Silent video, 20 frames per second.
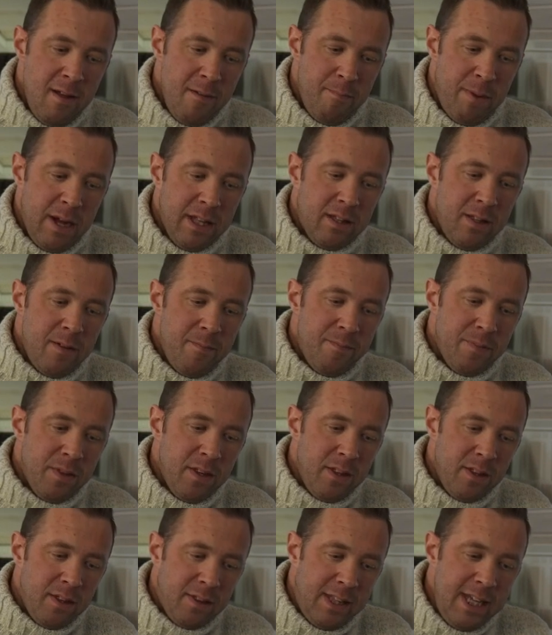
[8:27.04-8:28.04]
But
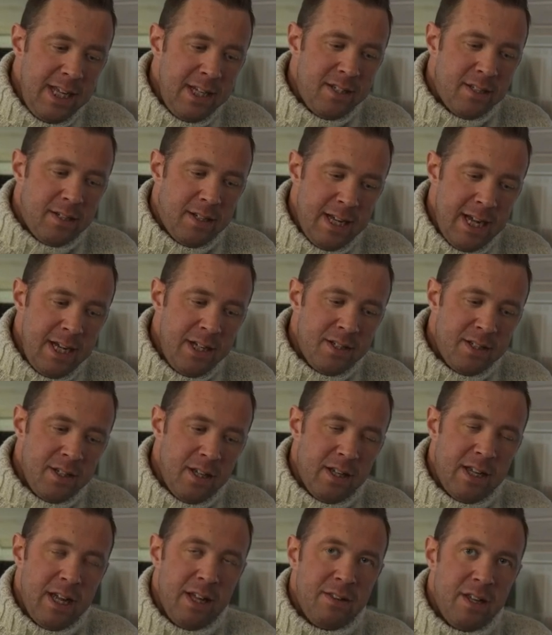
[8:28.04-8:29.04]
this
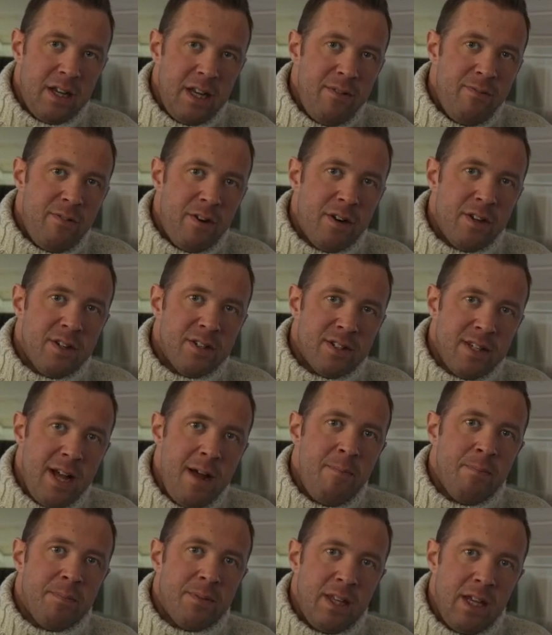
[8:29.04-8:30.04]
lens can deliver
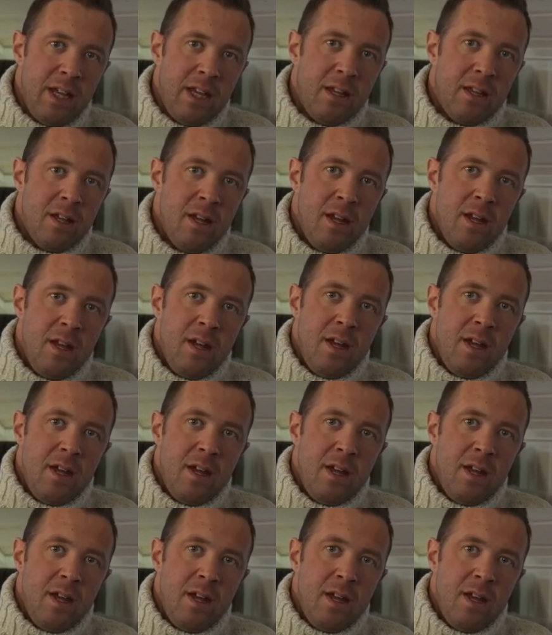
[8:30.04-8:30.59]
something